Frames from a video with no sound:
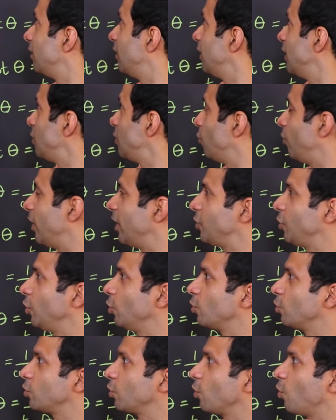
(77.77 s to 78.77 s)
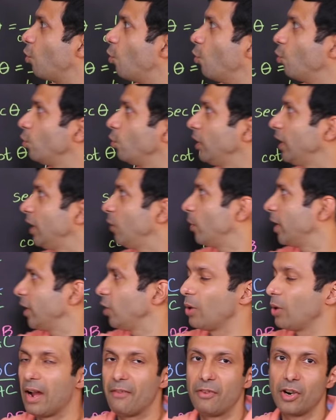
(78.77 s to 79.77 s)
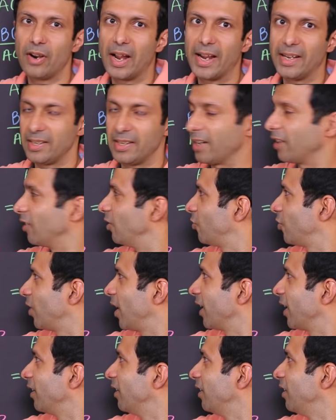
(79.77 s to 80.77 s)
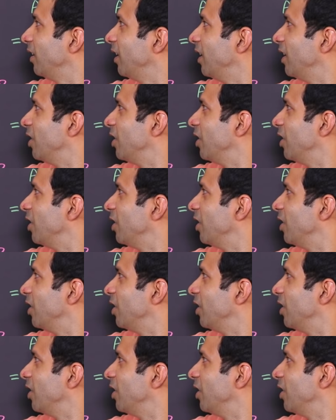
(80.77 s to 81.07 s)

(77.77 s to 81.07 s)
these ratios only when you have a right angle triangle.